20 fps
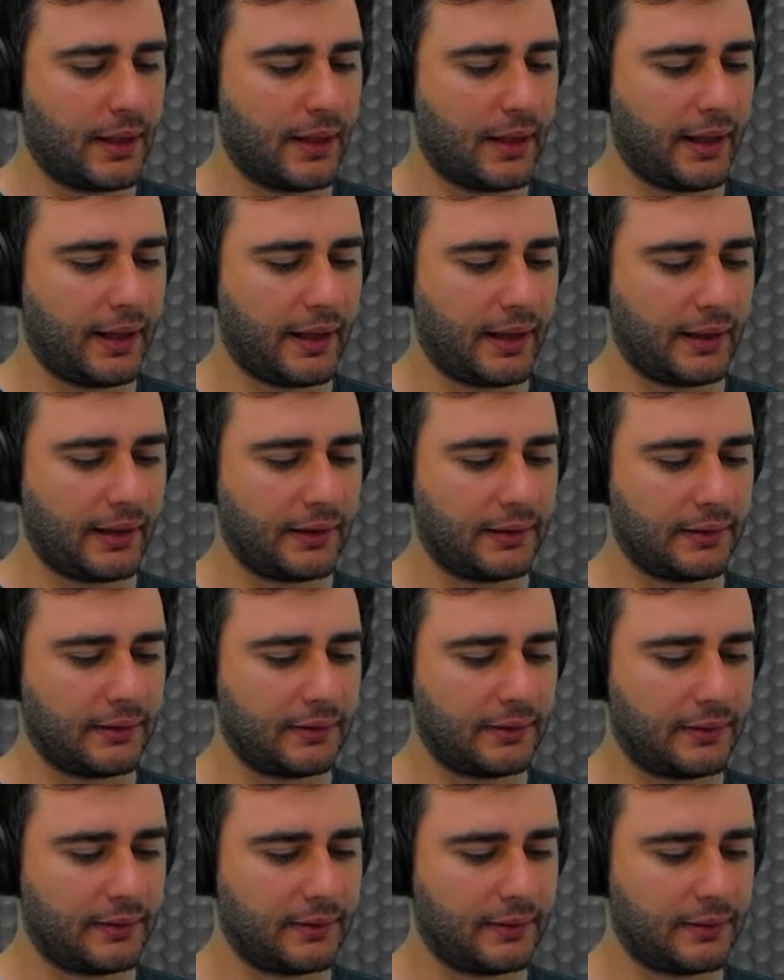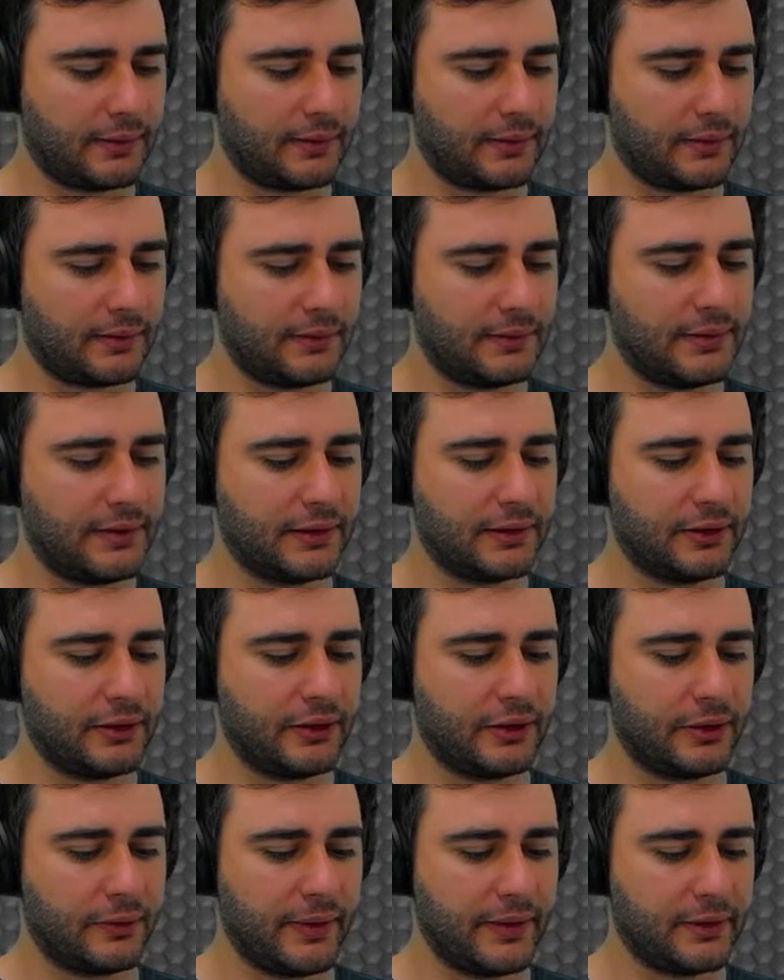and the
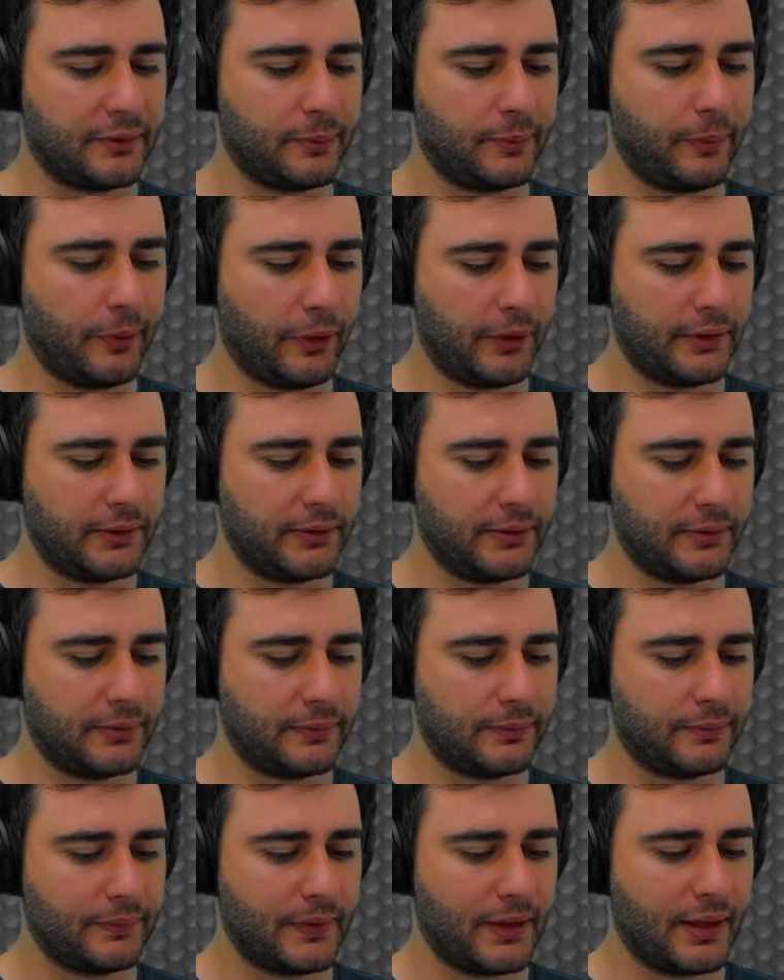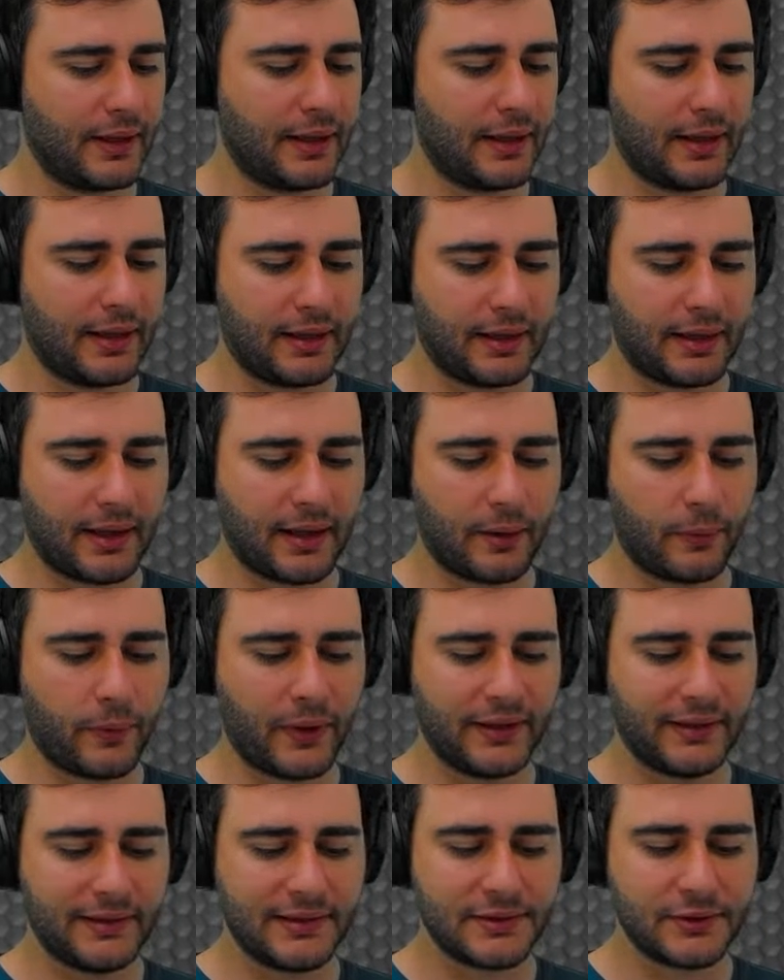current point. And I
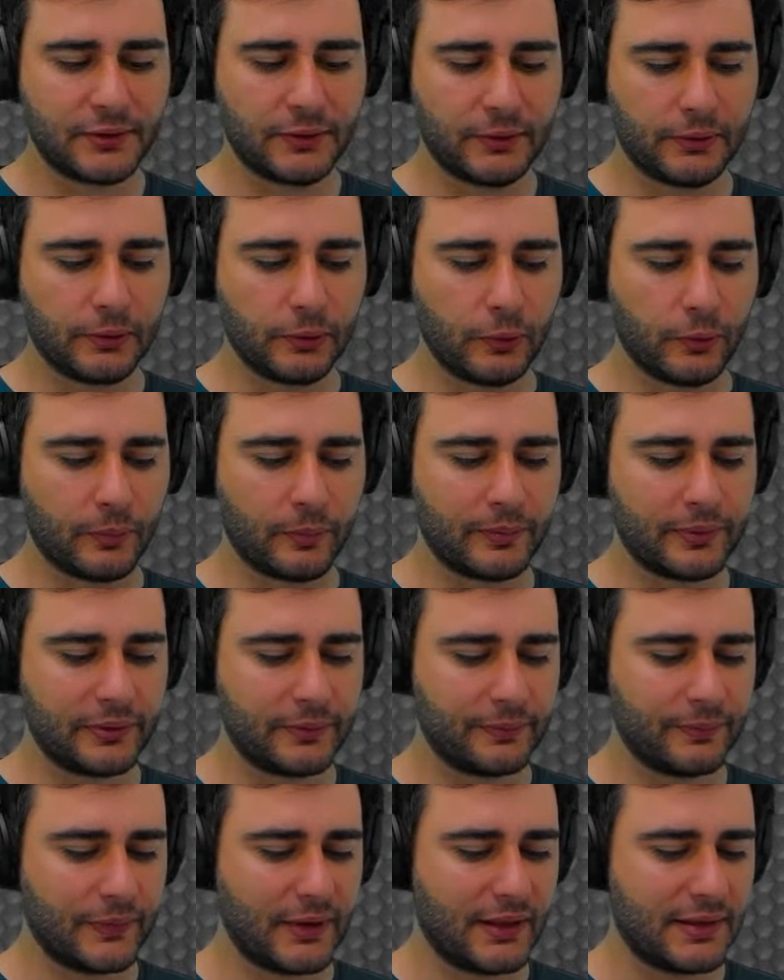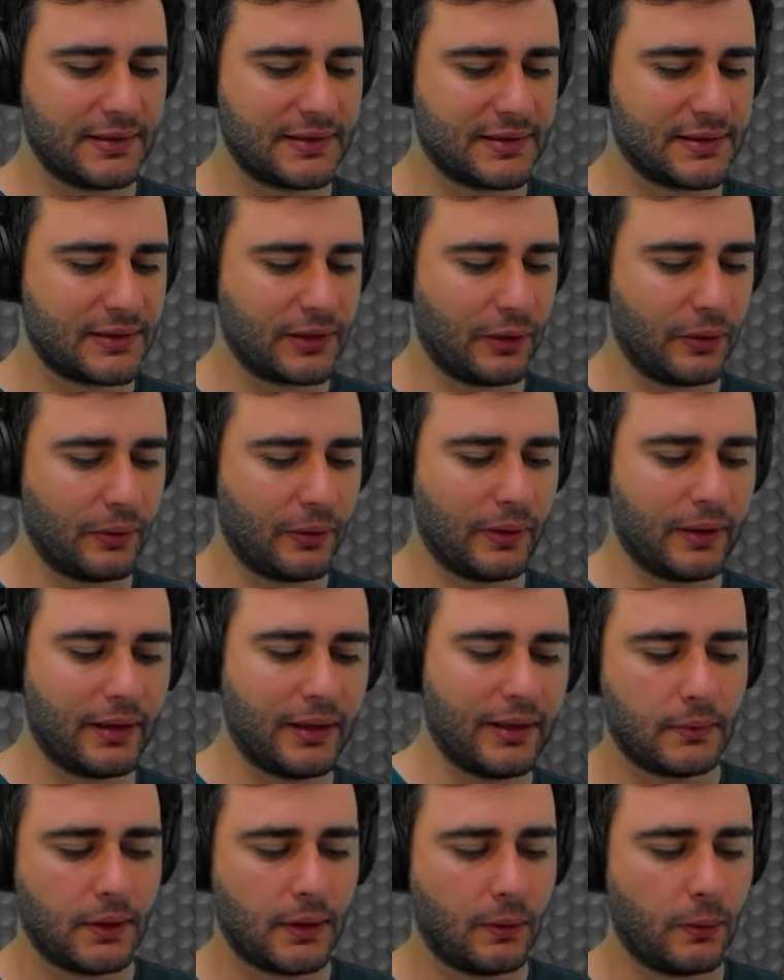want this to loop. So
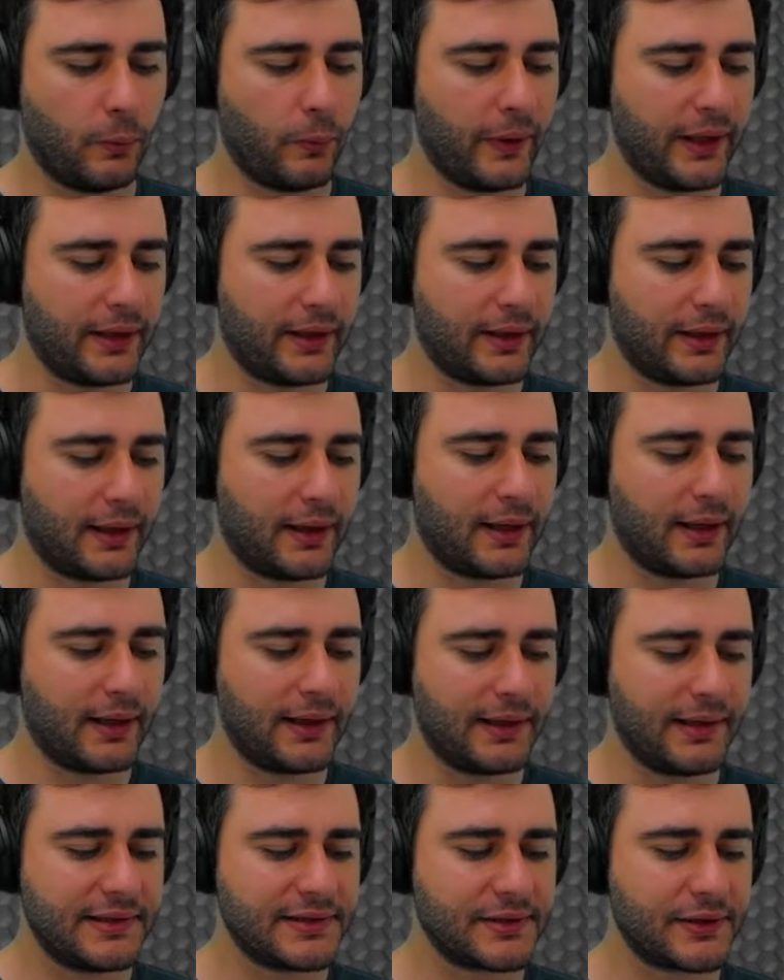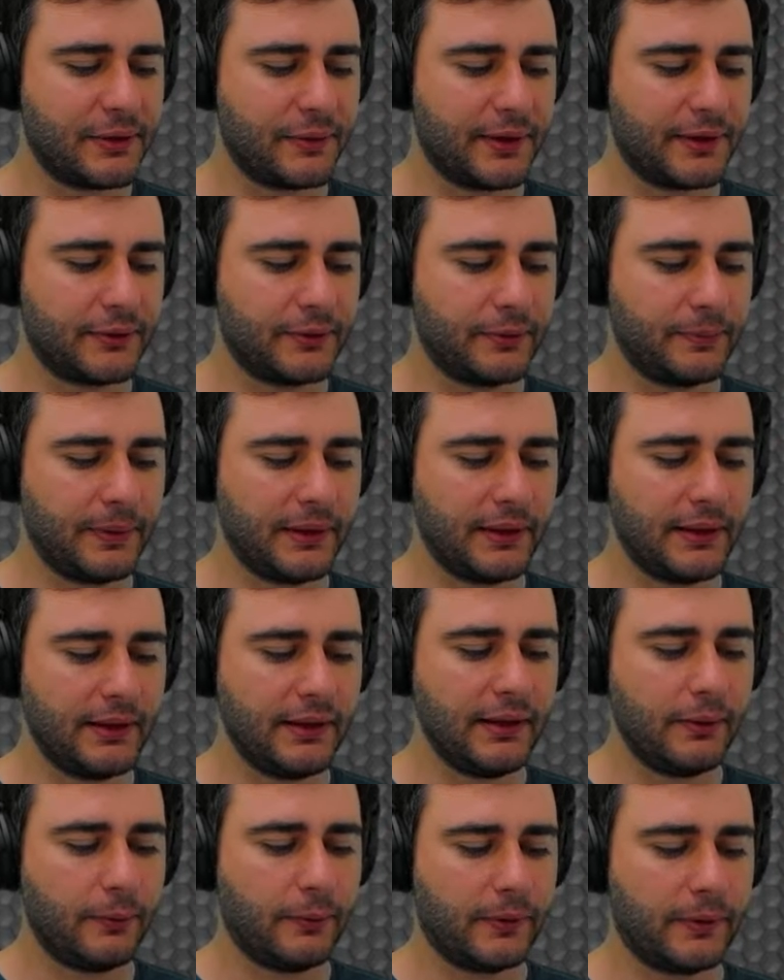when I is going to
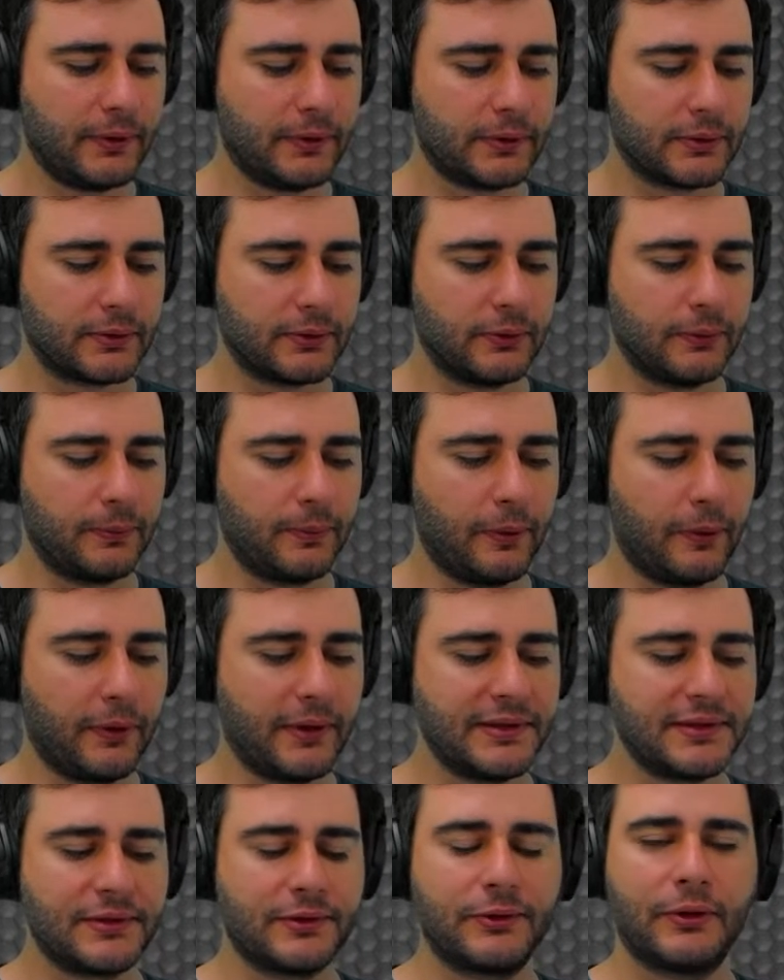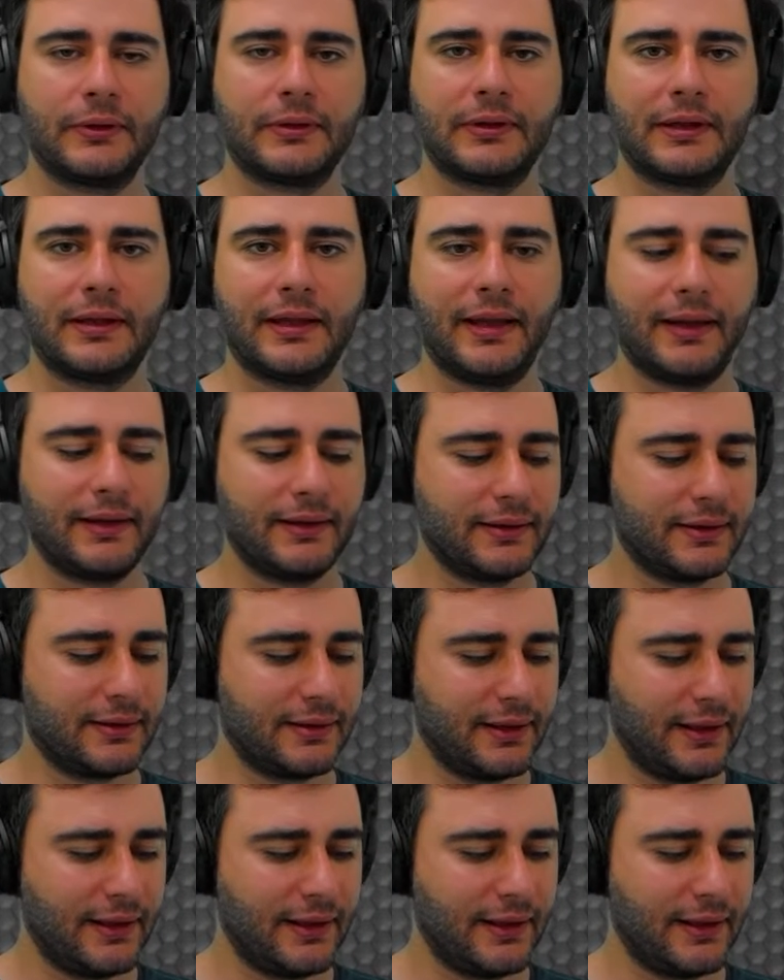be equal to points.length,